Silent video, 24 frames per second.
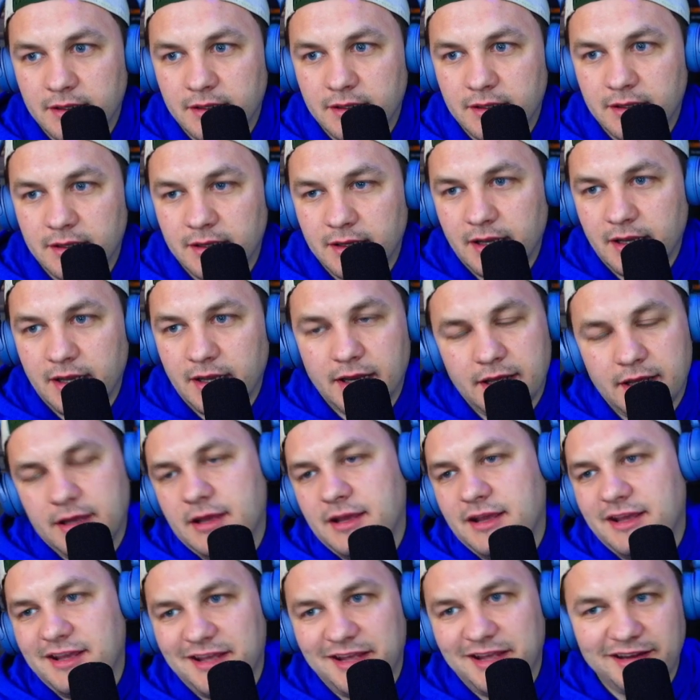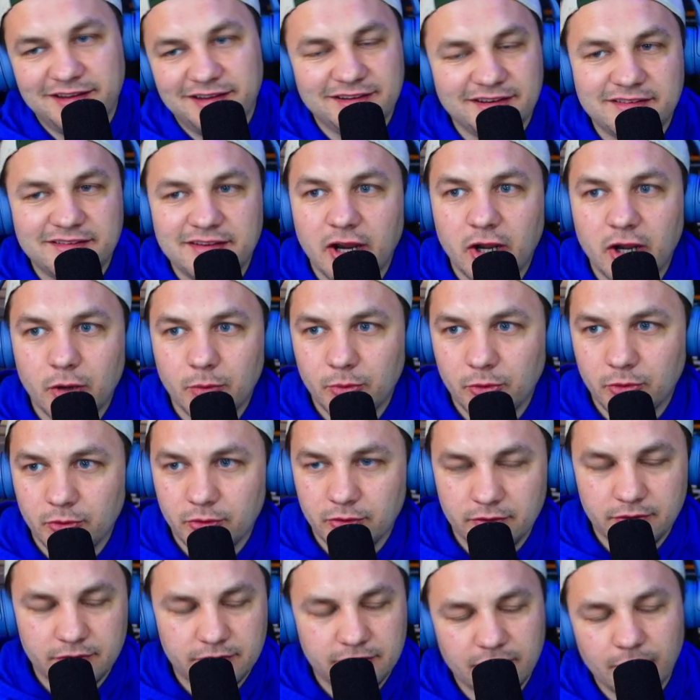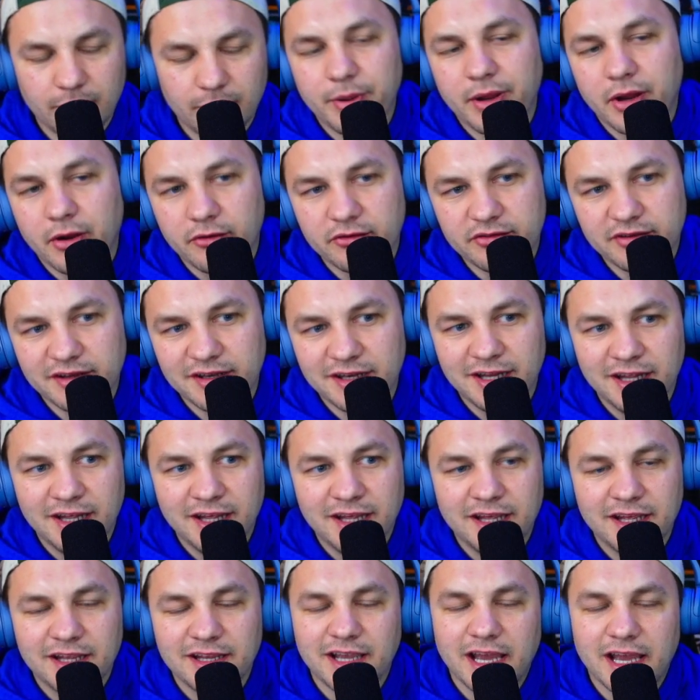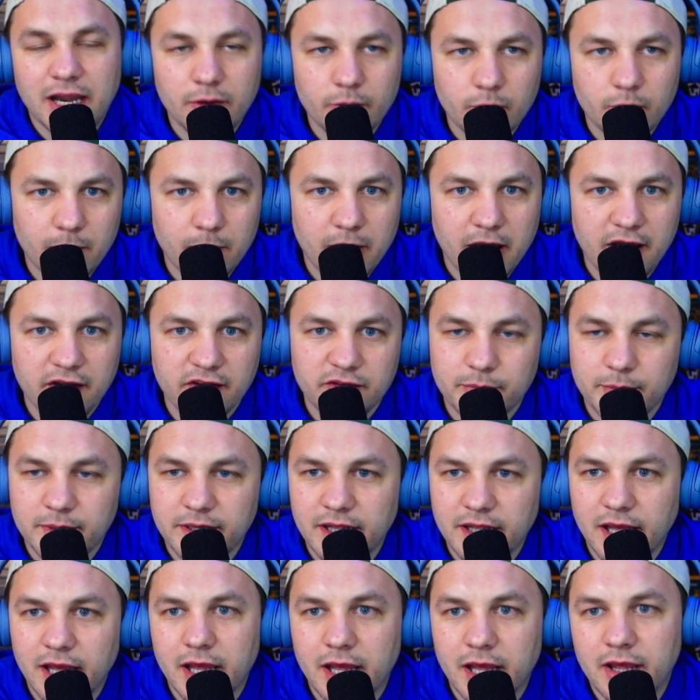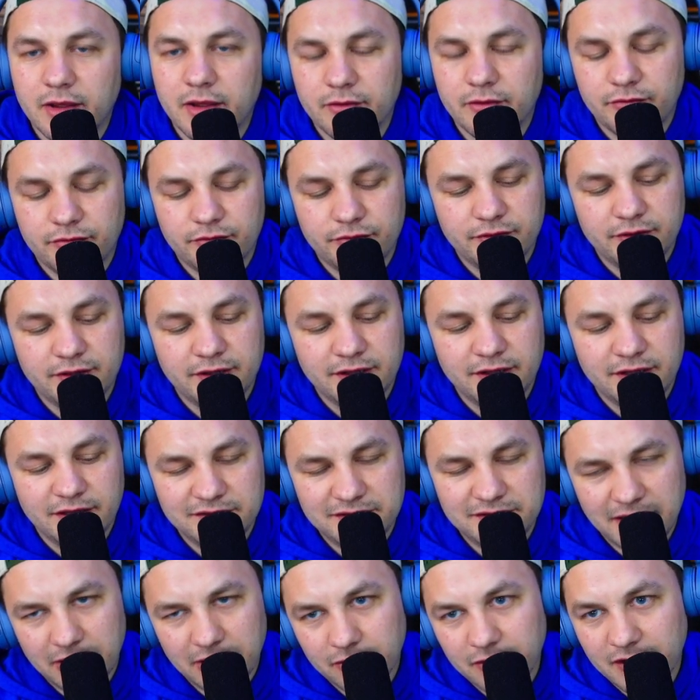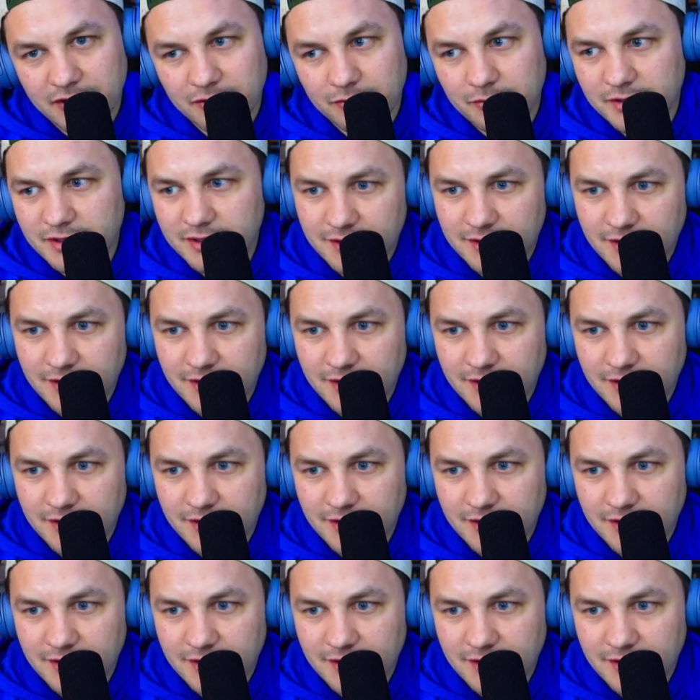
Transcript: and it's a terrible comparison, kind of reminds me of Derrick Henry.